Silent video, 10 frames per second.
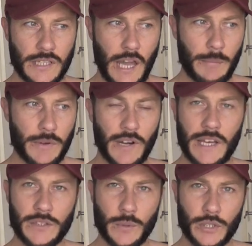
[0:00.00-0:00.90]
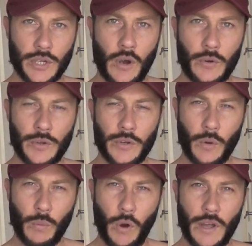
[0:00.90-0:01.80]
can be related to our childhood
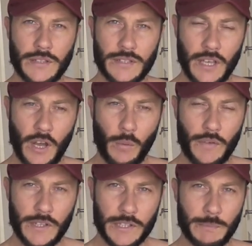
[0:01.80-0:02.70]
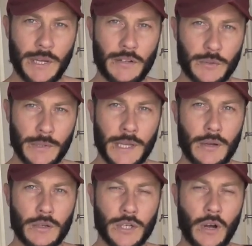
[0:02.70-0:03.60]
or what is we've experienced within
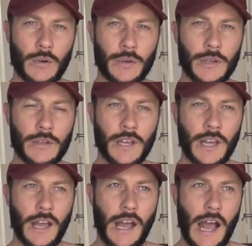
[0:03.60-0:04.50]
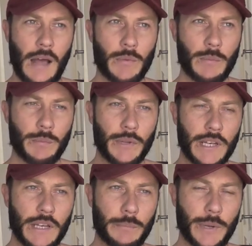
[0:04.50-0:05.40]
our childhood, and we've
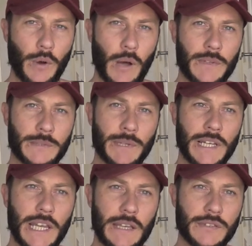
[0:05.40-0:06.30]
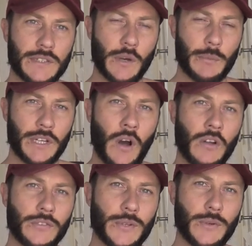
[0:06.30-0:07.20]
built up these beliefs that we
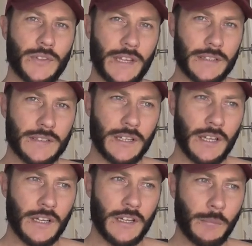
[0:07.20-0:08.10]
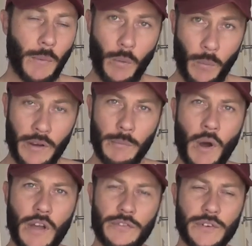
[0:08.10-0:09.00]
can't do things. One of
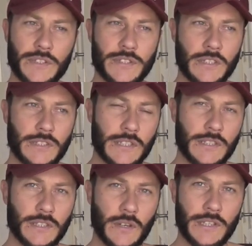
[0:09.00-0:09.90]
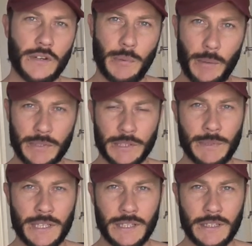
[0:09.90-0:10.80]
mine, for instance, is this idea of public
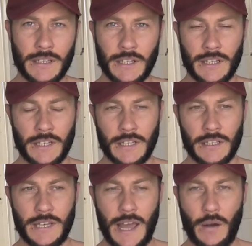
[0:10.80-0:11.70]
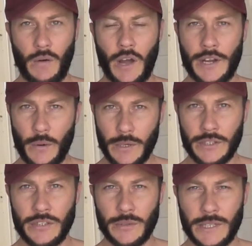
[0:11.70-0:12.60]
speaking. Now, I know I
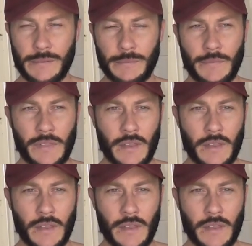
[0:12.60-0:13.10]
can do it.